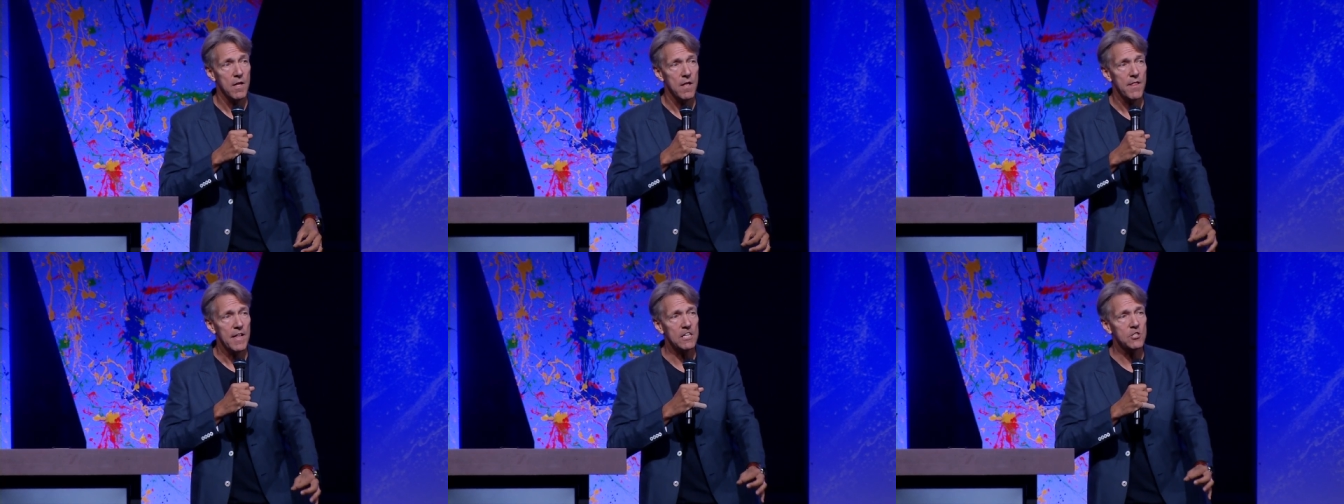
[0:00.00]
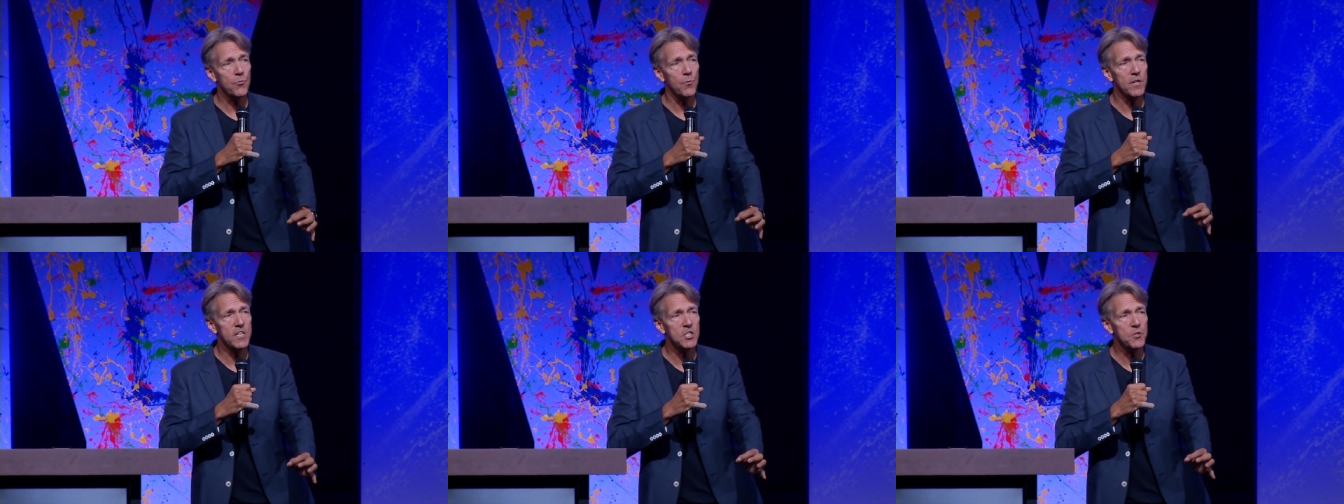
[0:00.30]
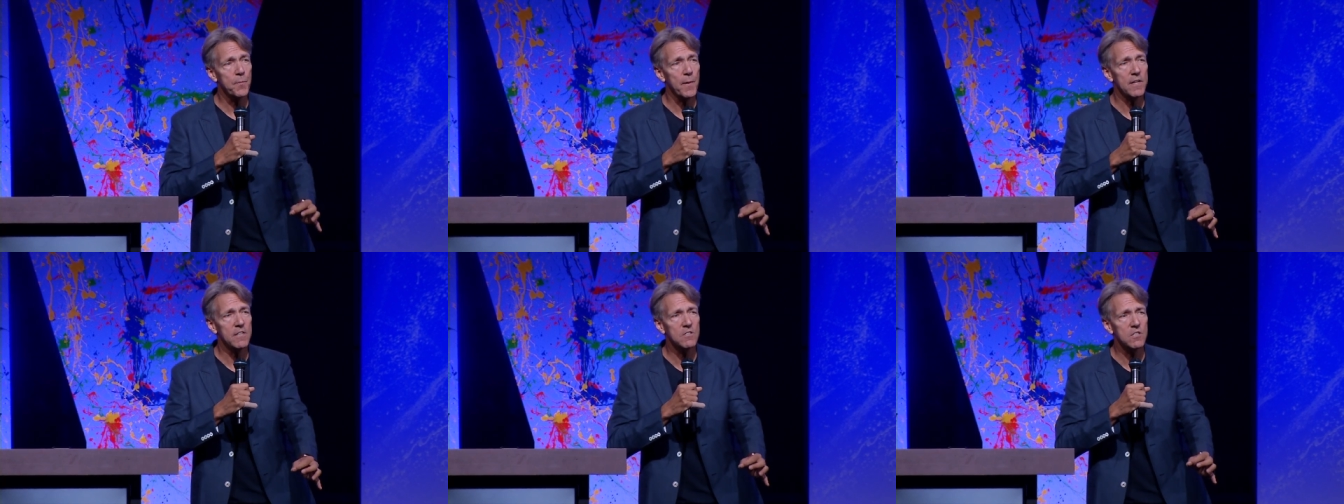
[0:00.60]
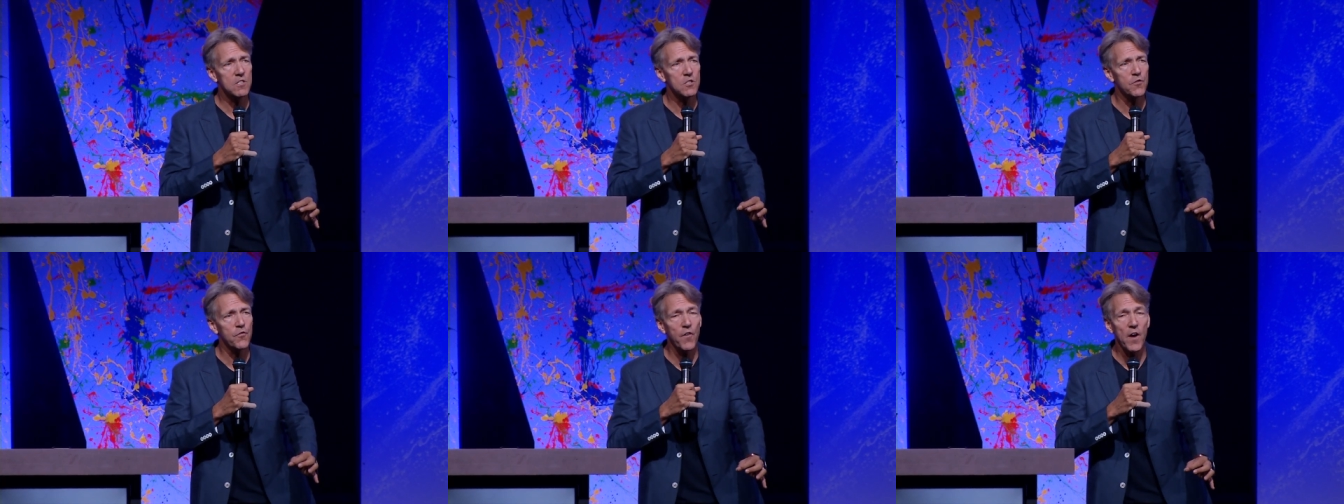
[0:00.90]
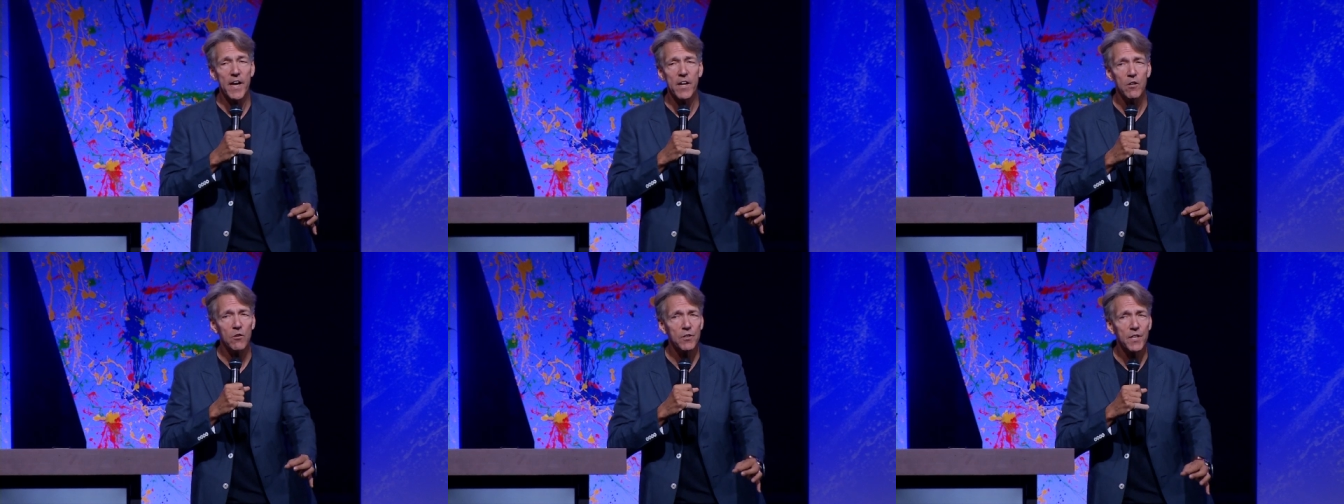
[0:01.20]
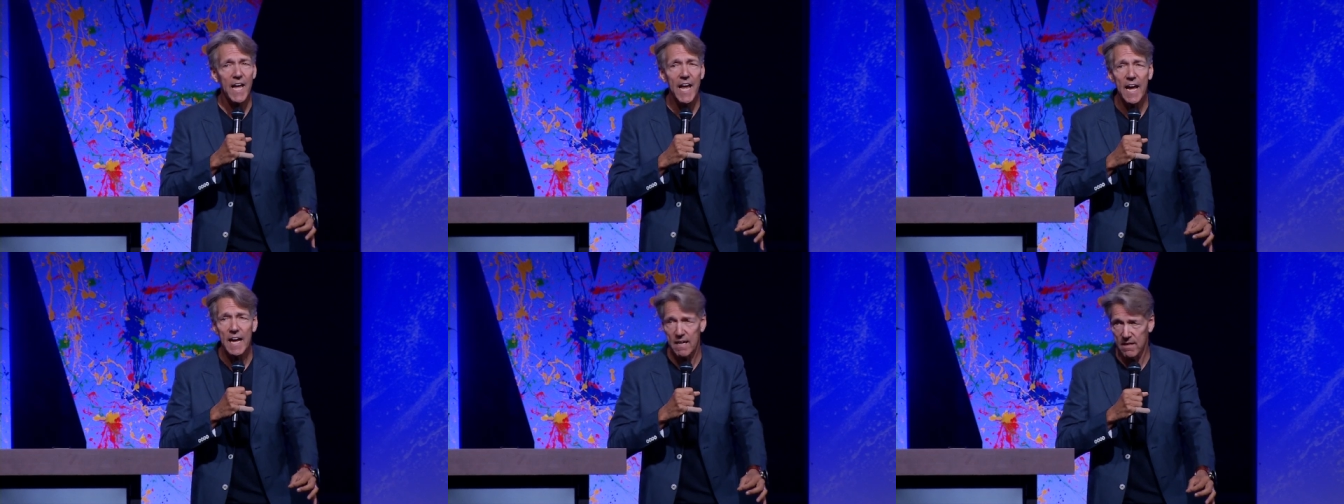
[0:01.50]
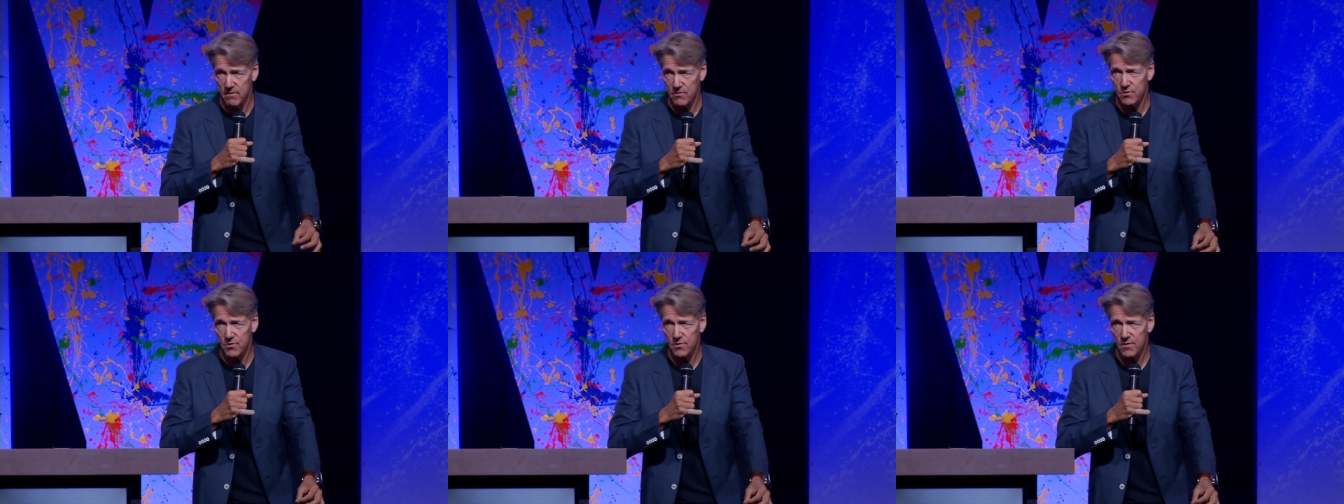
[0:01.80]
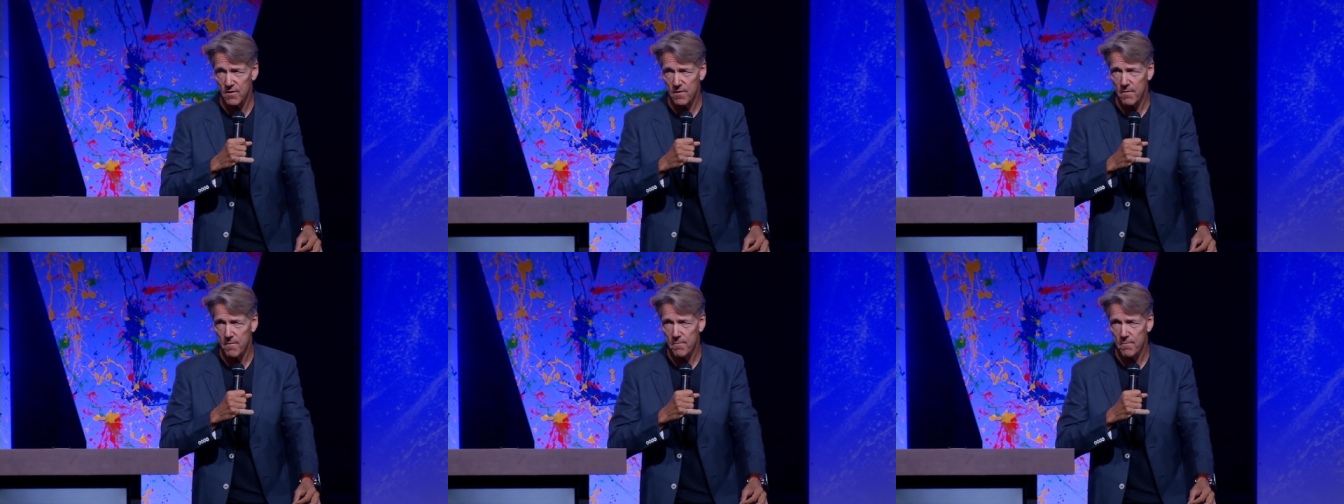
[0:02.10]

That's where he spends his final days.